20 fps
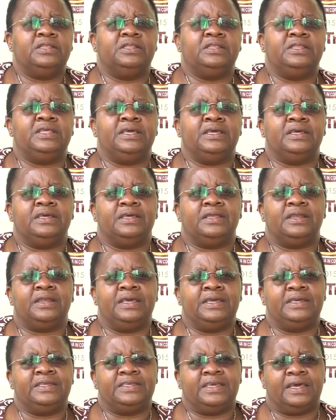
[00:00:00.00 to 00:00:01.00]
the
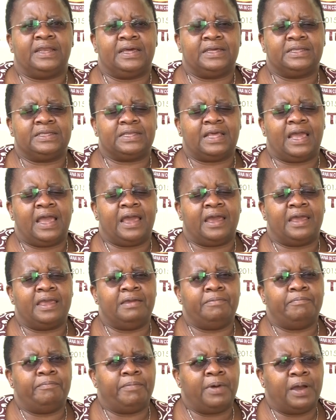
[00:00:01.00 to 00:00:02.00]
lecturers are
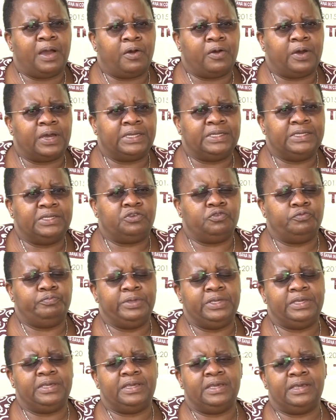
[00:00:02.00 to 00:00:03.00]
empowered to
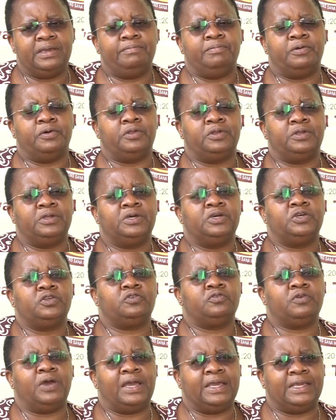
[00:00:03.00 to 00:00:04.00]
be able
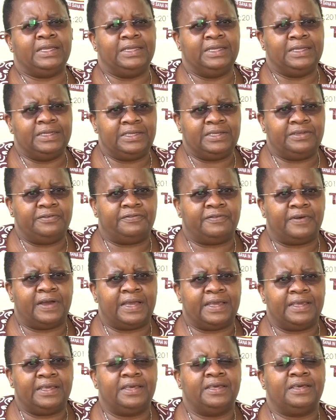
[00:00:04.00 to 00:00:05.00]
to
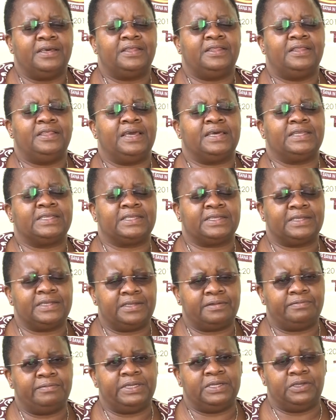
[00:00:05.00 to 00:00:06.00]
identify the
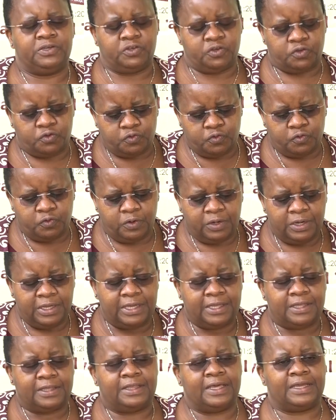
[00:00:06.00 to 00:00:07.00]
assessment tool
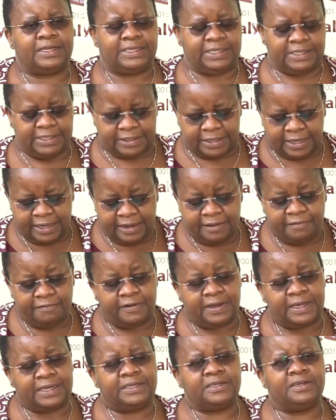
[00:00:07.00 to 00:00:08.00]
that is
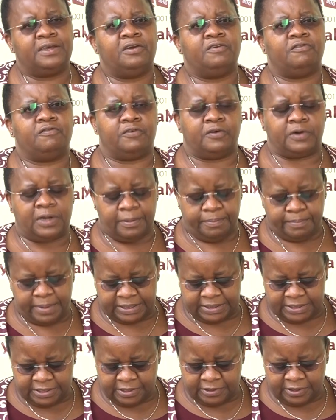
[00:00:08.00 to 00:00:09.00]
relevant for a
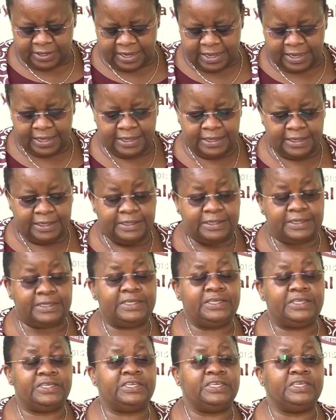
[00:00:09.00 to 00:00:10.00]
particular
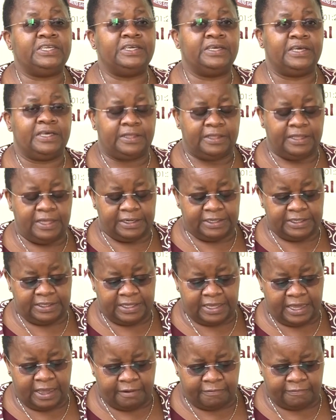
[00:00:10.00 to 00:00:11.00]
teaching that
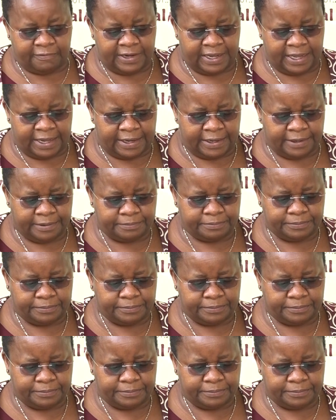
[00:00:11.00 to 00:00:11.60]
they have done.